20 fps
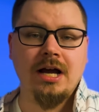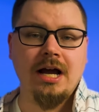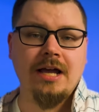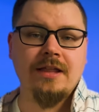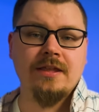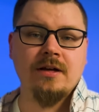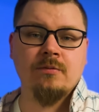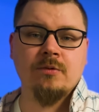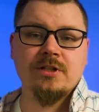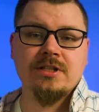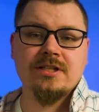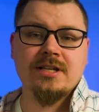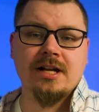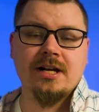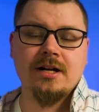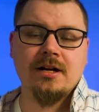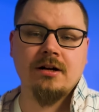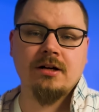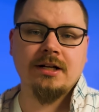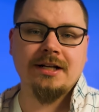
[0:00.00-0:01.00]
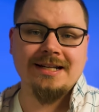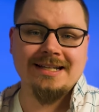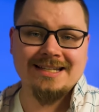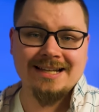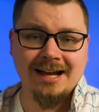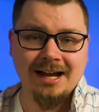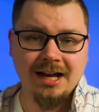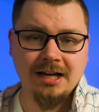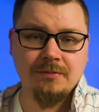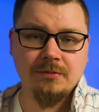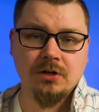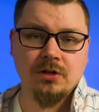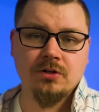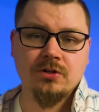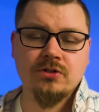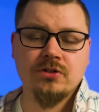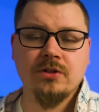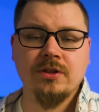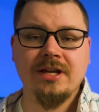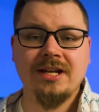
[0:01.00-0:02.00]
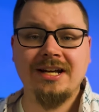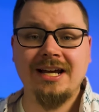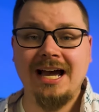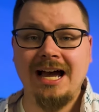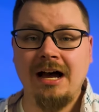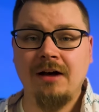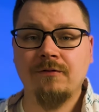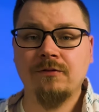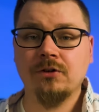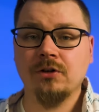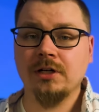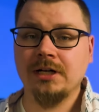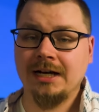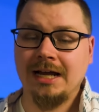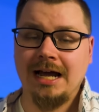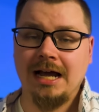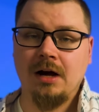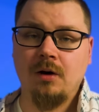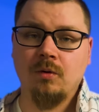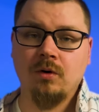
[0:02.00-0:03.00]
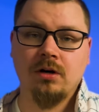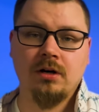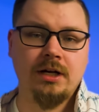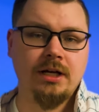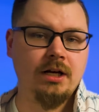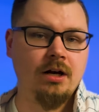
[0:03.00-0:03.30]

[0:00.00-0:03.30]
I then would set it on a timer so that after an hour,